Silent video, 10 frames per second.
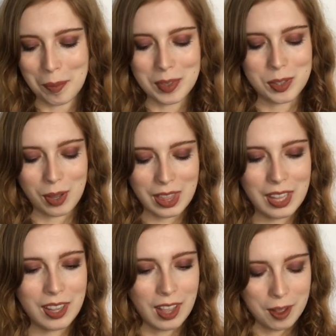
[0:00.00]
So I
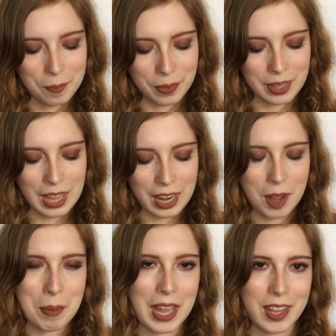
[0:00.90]
think getting a
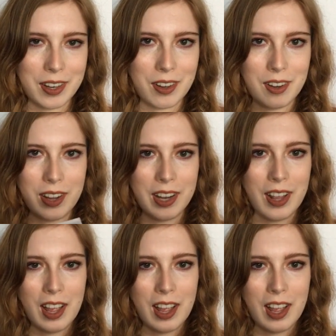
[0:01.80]
pan on